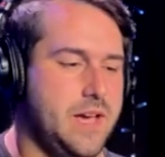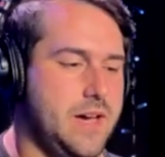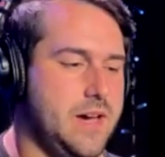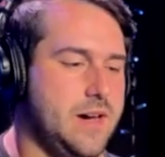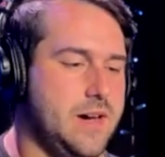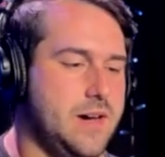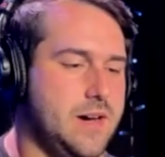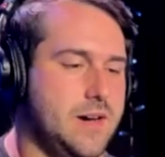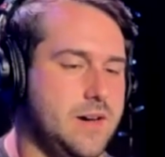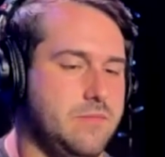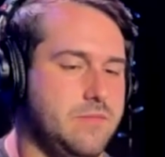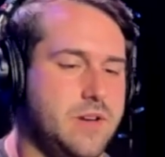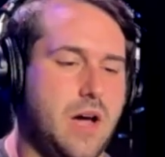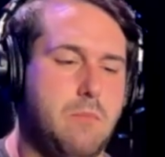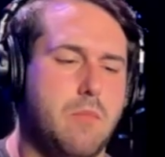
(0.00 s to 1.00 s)

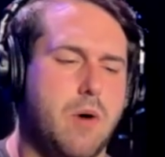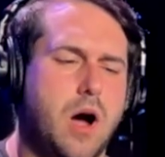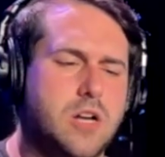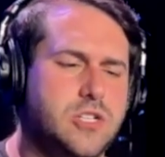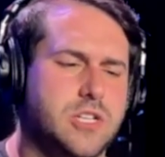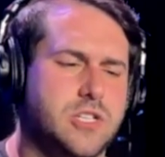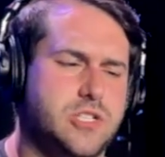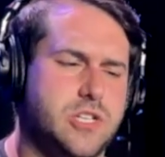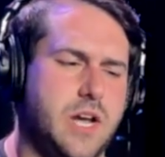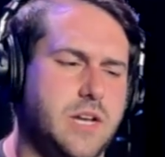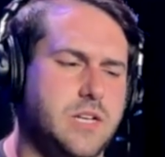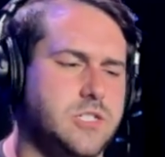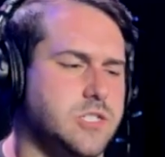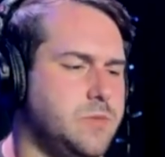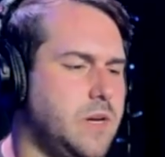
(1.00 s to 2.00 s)
Not much has
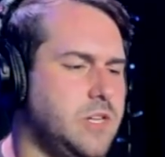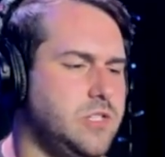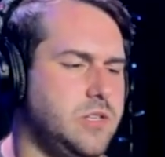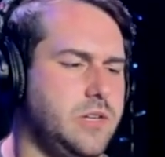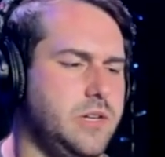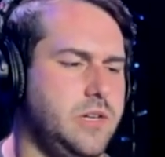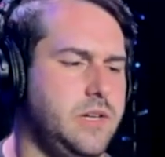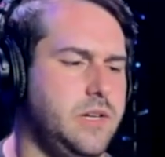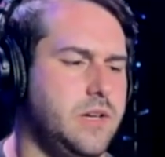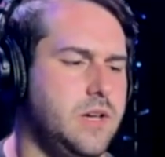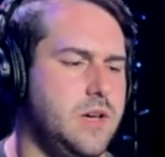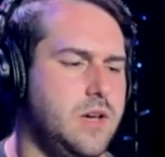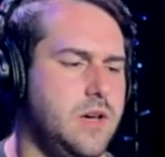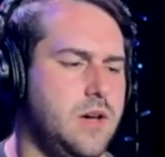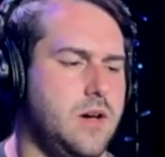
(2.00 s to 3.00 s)
changed, especially
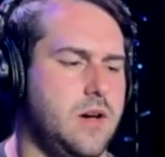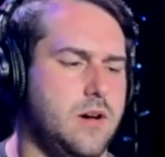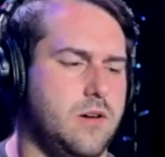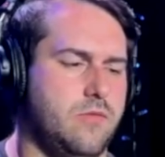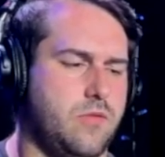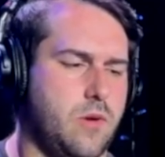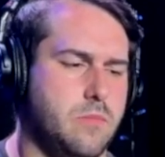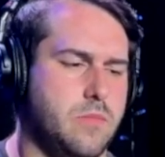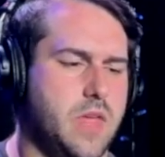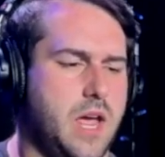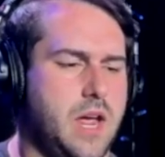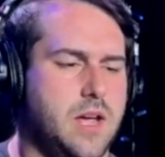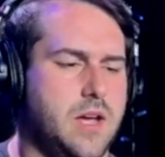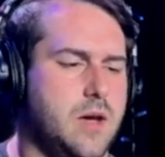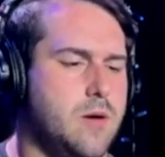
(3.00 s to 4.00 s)
from
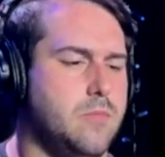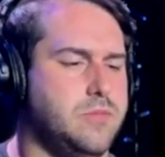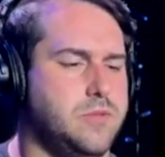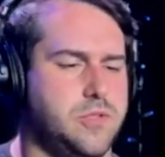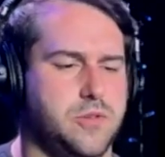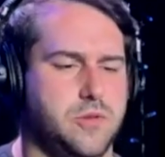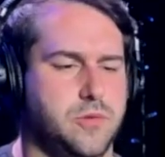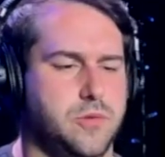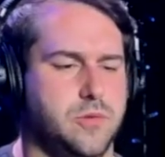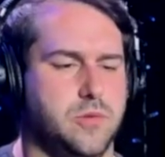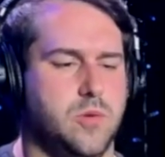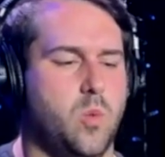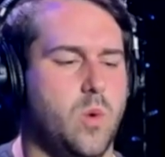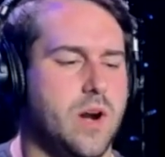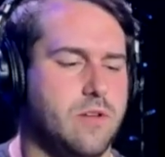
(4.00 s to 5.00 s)
the amp to
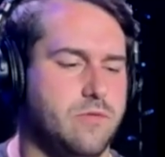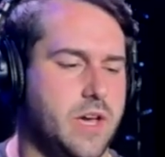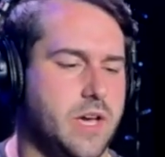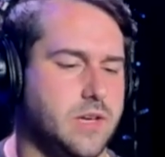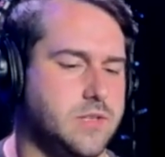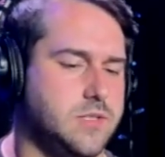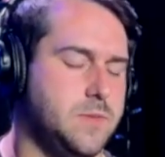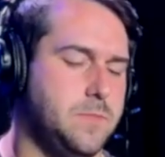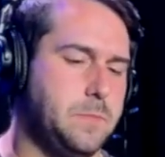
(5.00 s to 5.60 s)
the wet effects,